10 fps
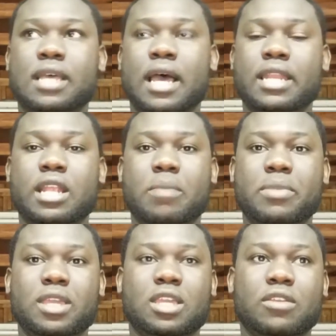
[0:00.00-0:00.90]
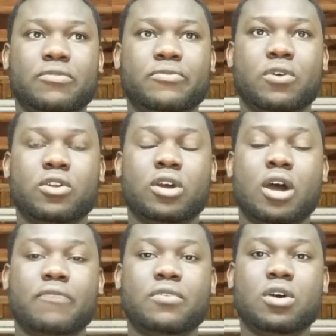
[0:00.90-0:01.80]
and they're making fun
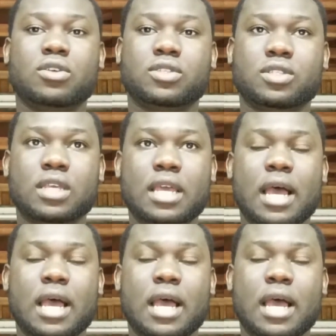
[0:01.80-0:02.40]
of us,